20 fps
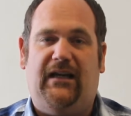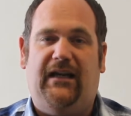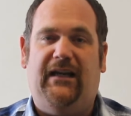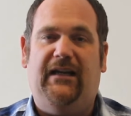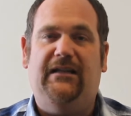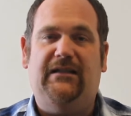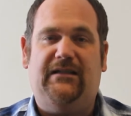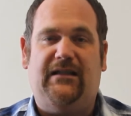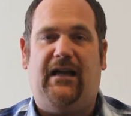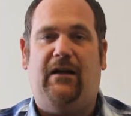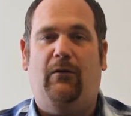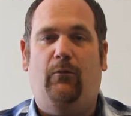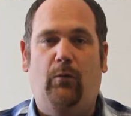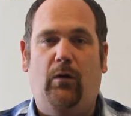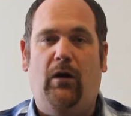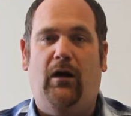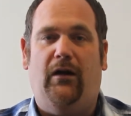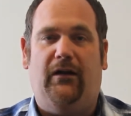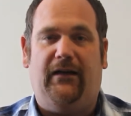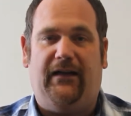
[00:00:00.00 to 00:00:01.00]
is at
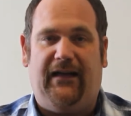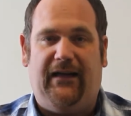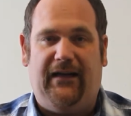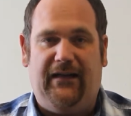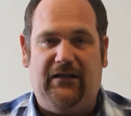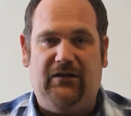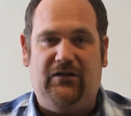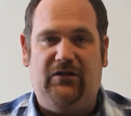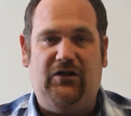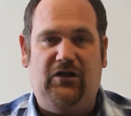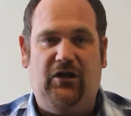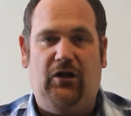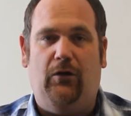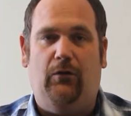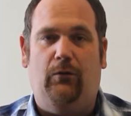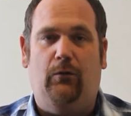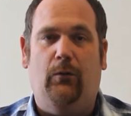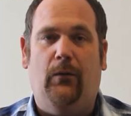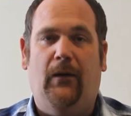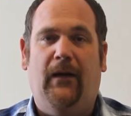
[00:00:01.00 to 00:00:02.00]
work in
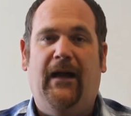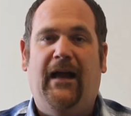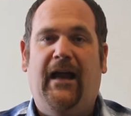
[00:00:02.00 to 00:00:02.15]
you